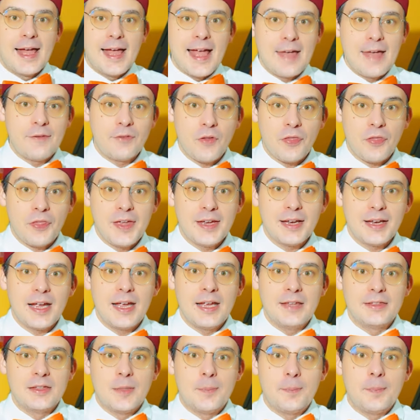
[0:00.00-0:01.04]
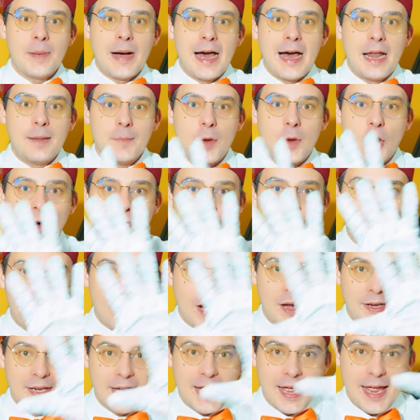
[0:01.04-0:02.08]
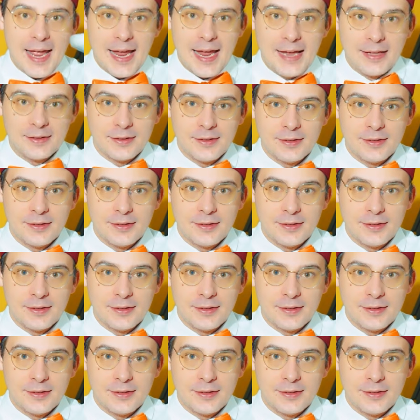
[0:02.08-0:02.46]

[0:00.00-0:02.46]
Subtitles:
Everything in the palm of one hand.